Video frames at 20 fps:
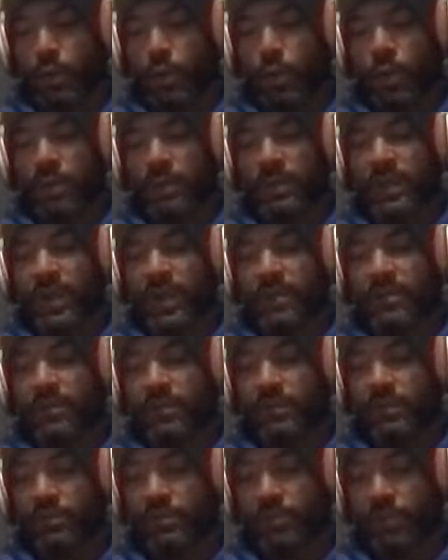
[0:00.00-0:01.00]
One guy
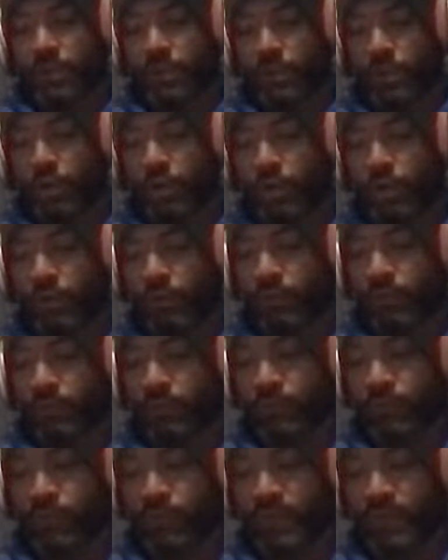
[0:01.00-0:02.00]
took his pillow home,
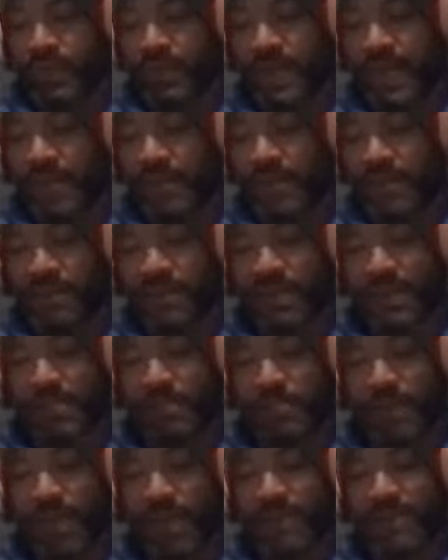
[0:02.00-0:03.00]
took a nap, and
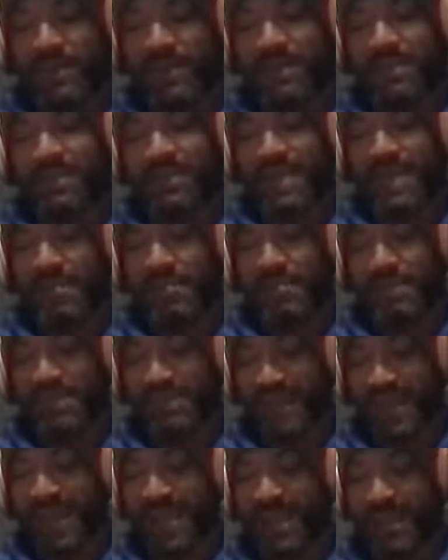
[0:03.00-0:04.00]
came back the same
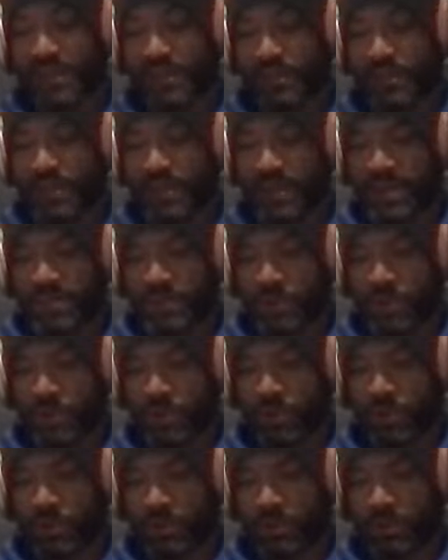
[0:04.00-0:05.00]
day to buy
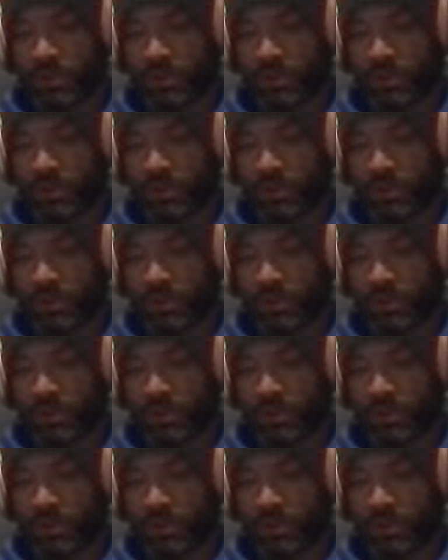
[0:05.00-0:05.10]
more.